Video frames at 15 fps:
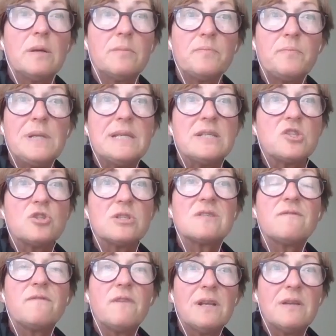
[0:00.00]
please
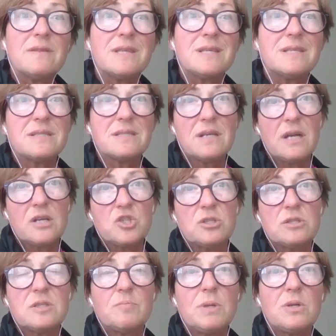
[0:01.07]
just follow the
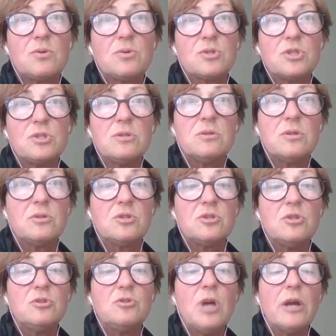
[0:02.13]
discussions, because
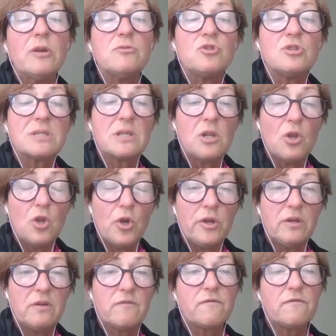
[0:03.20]
you don't just
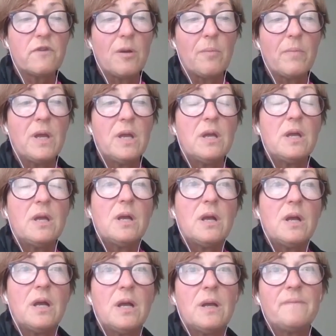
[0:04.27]
learn from
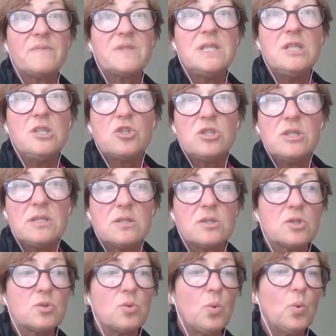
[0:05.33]

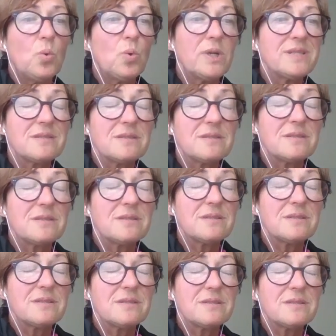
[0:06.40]
teachings or a
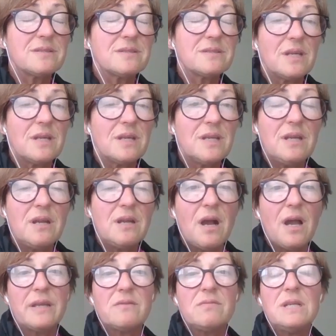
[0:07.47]
study
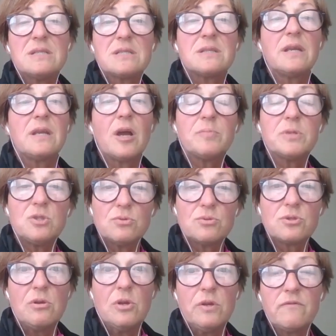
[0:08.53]
guide, but you also learn
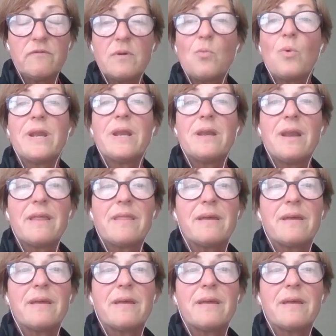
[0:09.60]
from one another.